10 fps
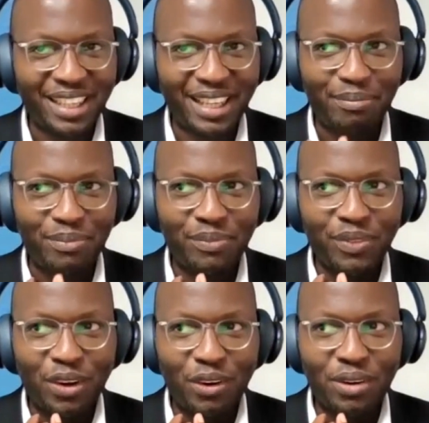um,
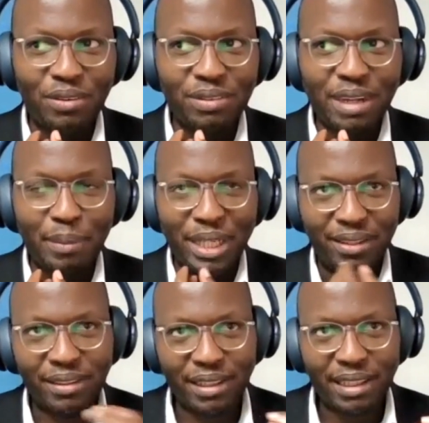I
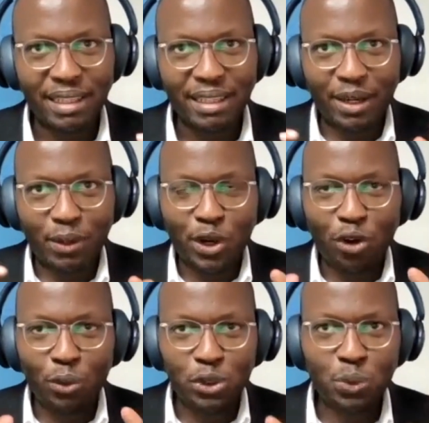mean, uh, we
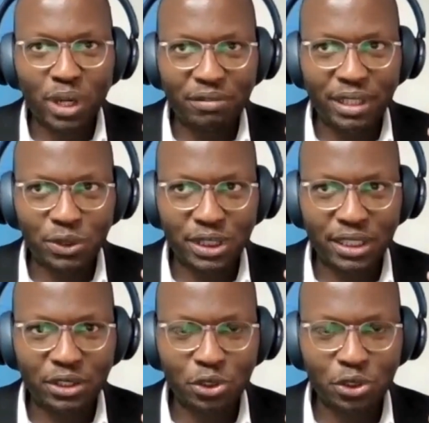all want to have
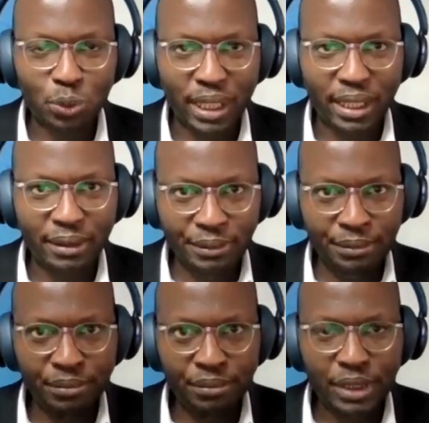negotiations where
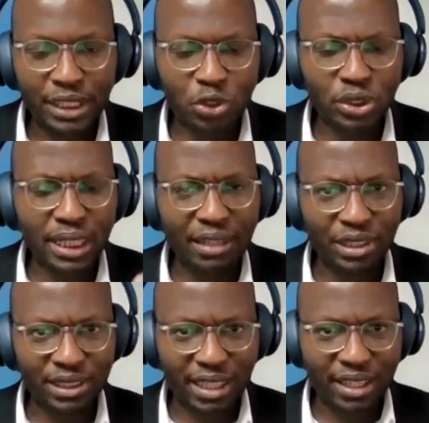it's not
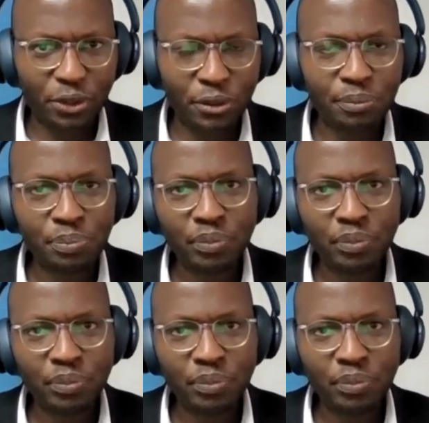adversarial.